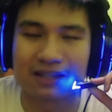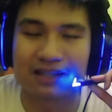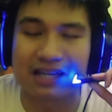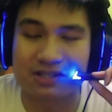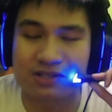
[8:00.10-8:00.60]

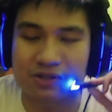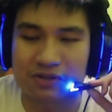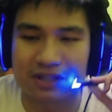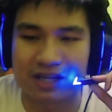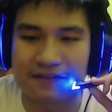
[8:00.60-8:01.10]
that soon
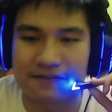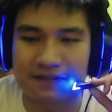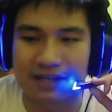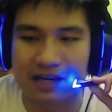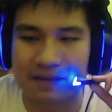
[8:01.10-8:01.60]
enough.
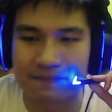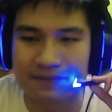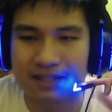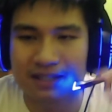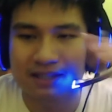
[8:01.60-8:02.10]

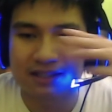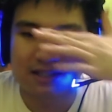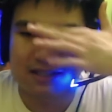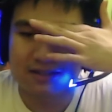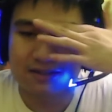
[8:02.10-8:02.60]

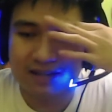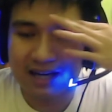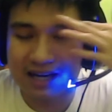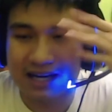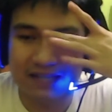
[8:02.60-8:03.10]
So
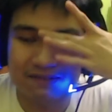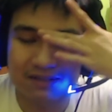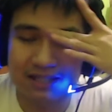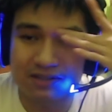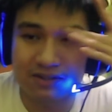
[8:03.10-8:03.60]
yeah, I
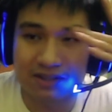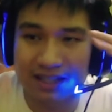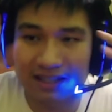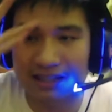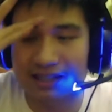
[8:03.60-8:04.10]
really enjoyed
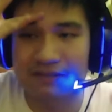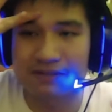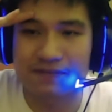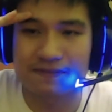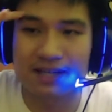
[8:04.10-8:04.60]
that. I think it
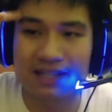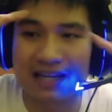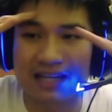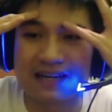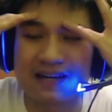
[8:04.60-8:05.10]
was fun, and